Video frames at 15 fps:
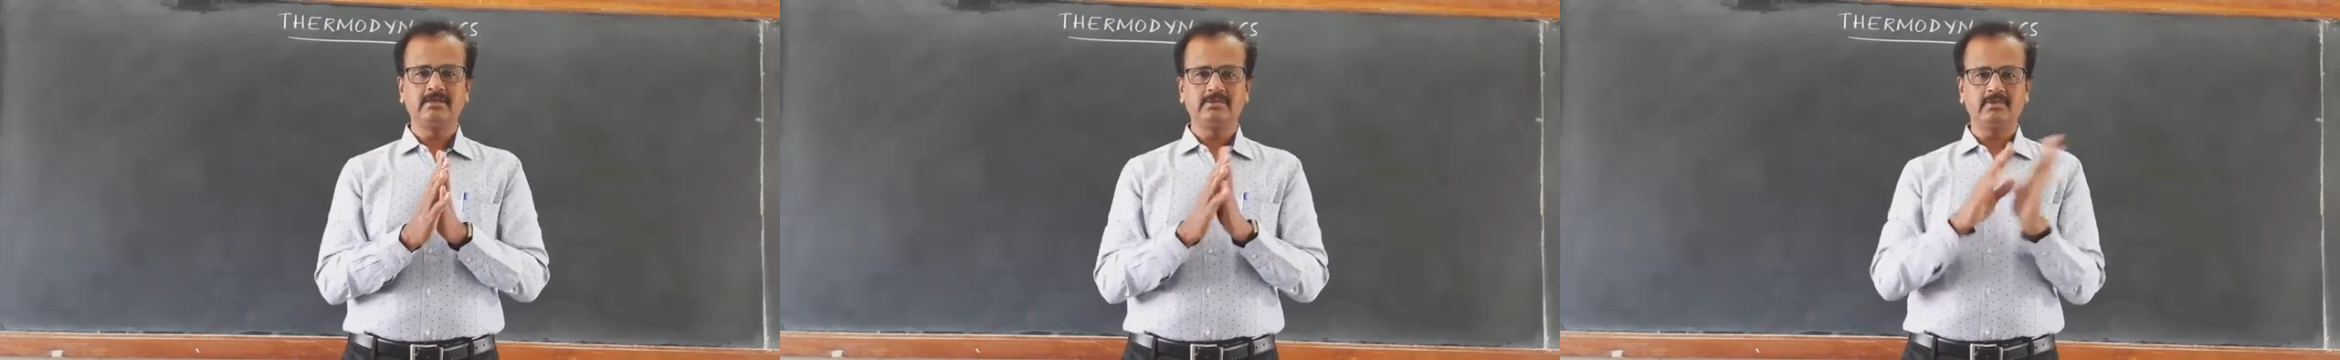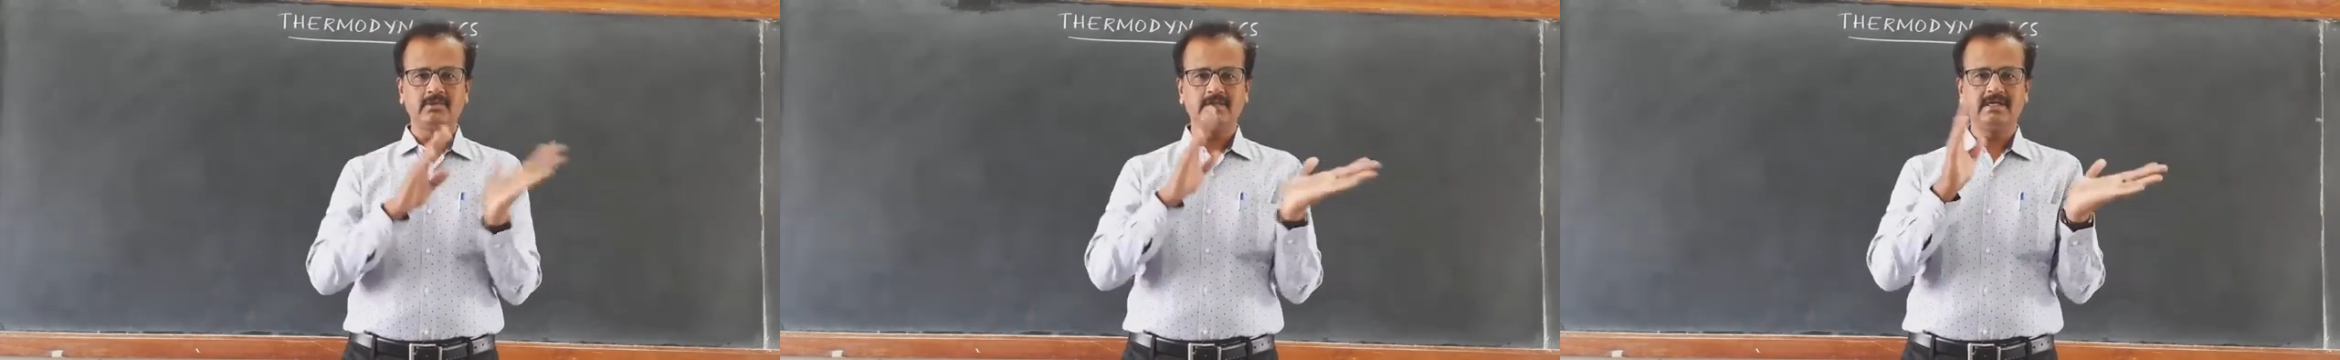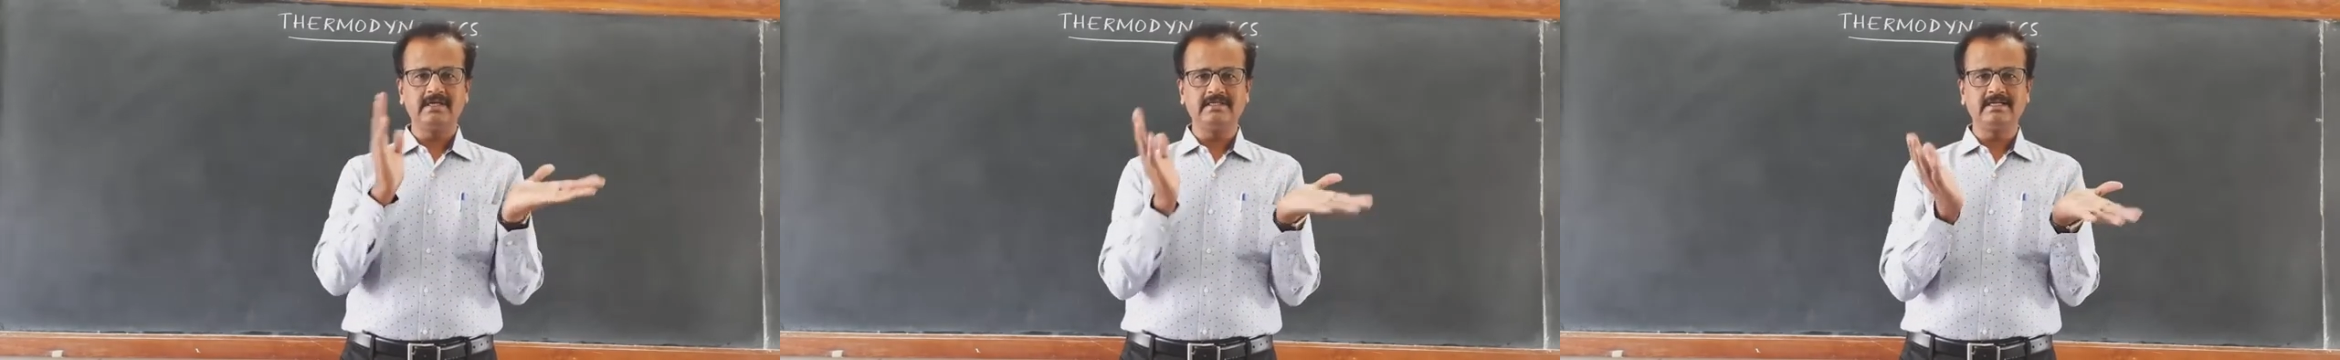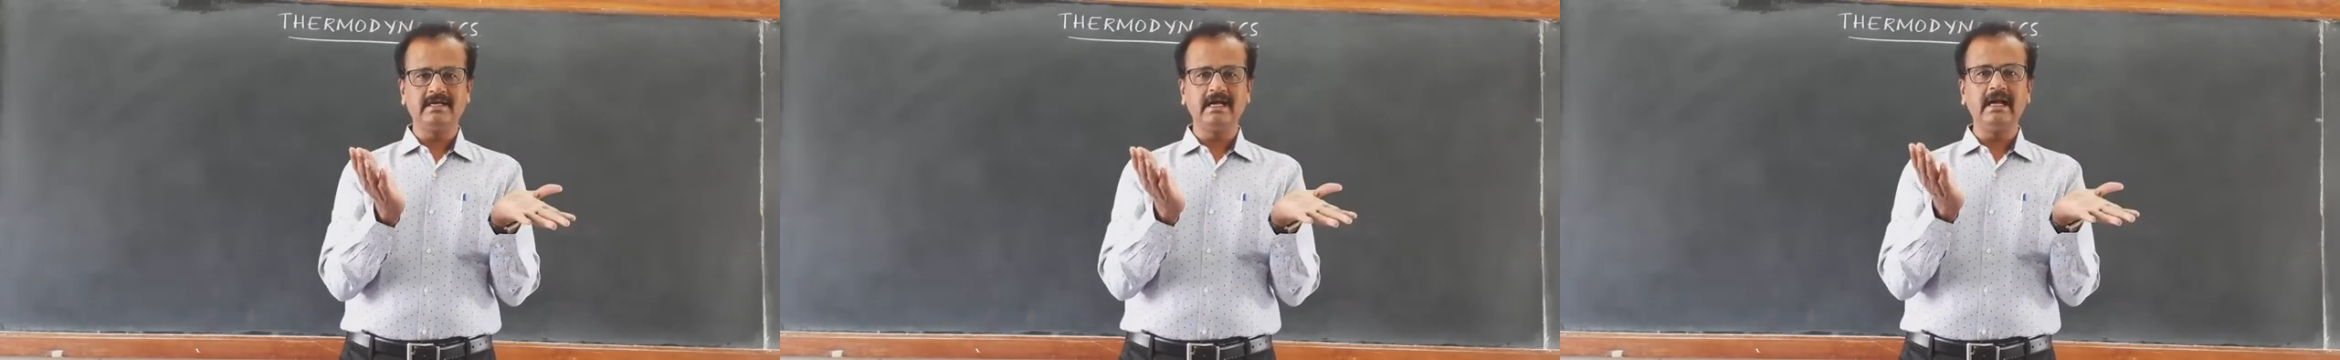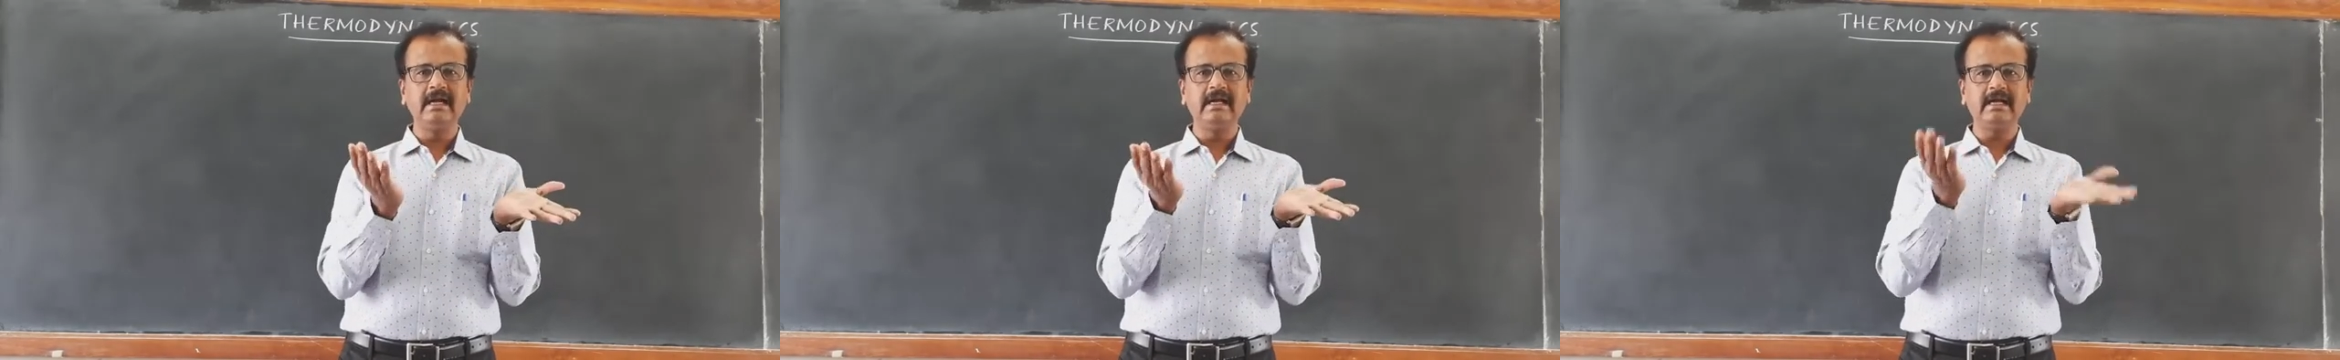So there is an
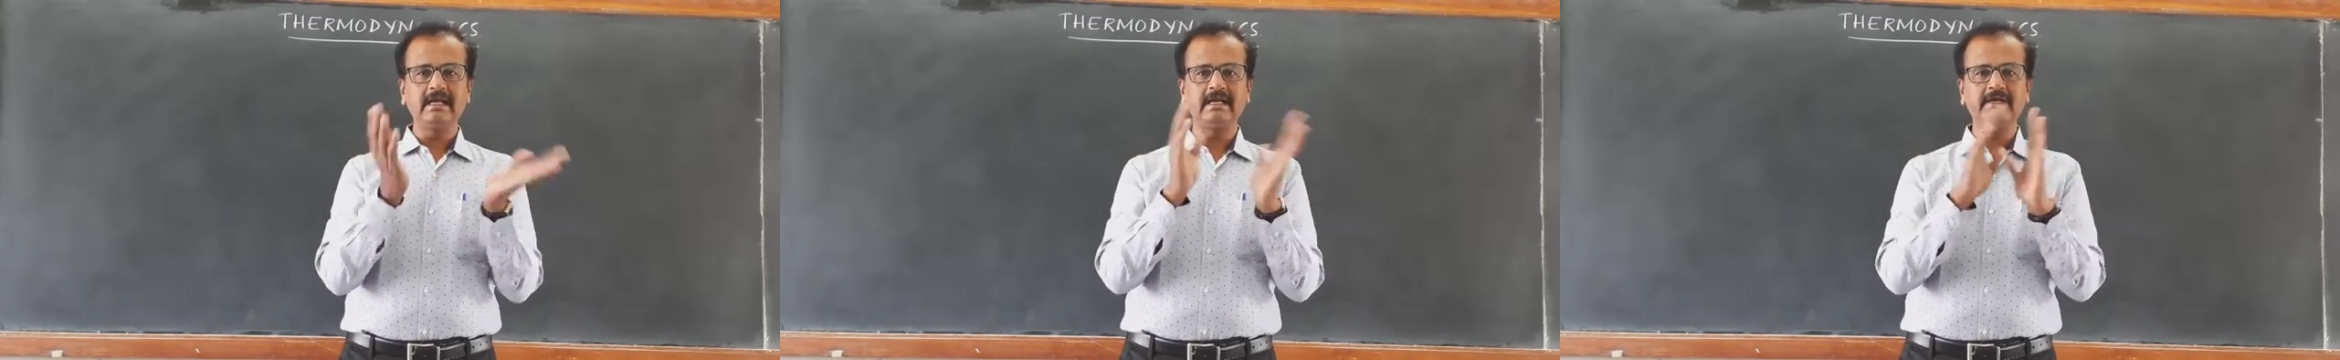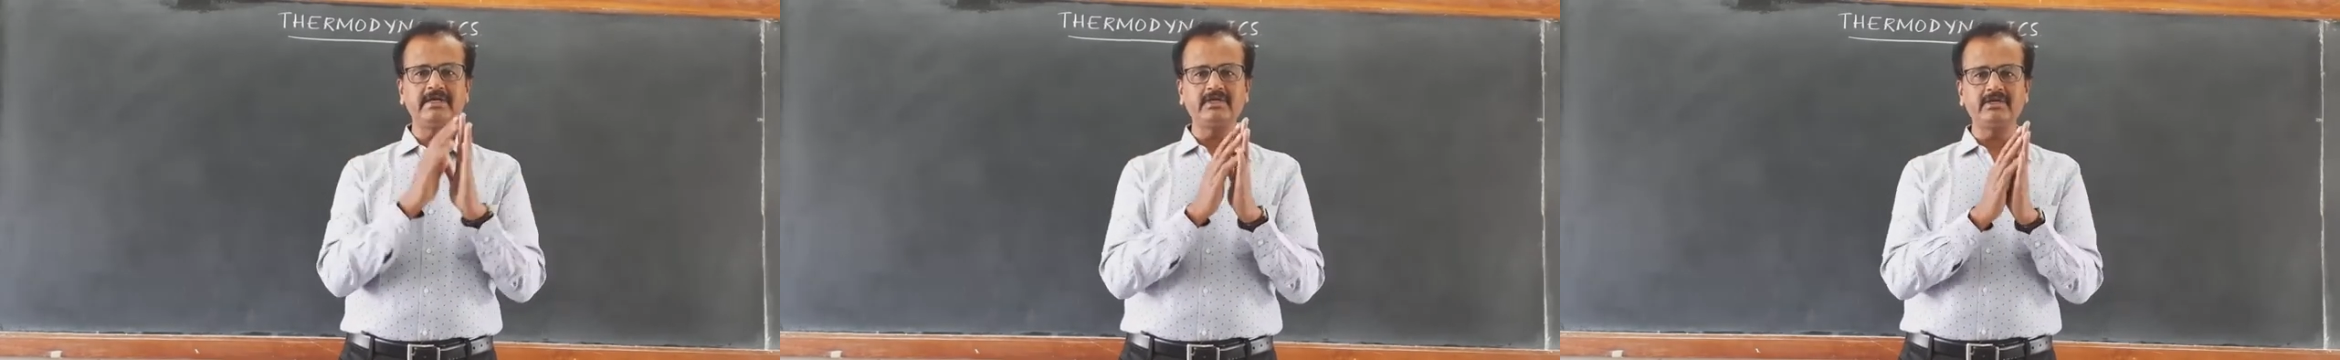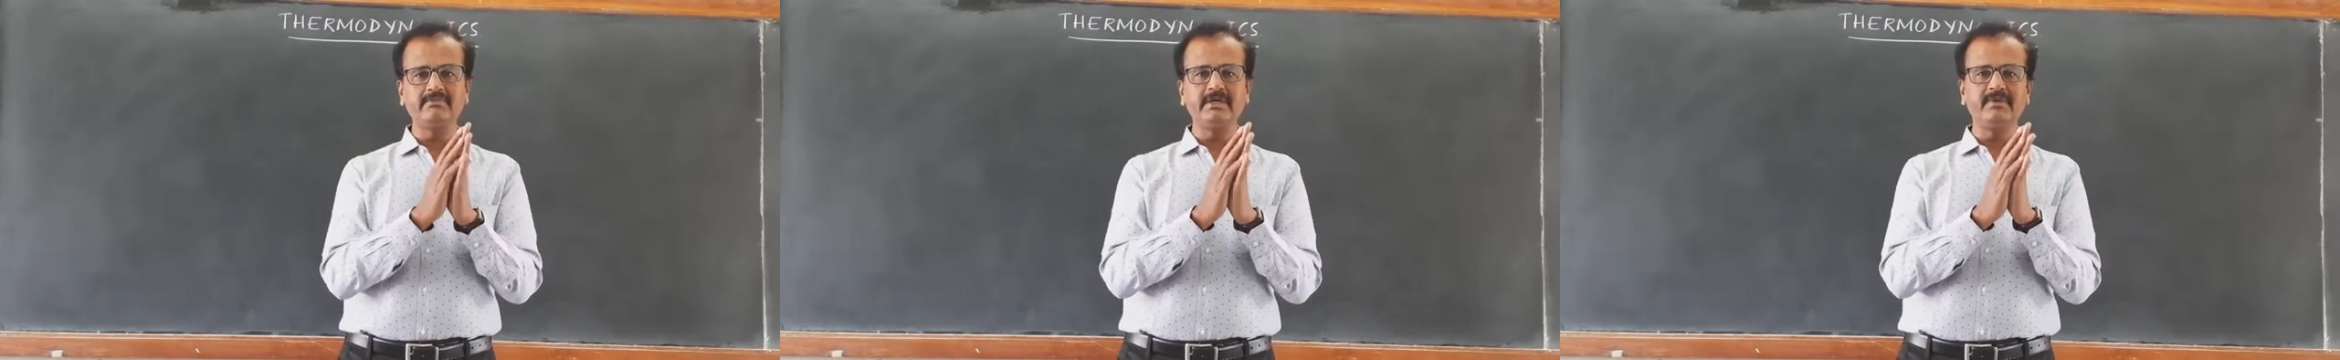interrelation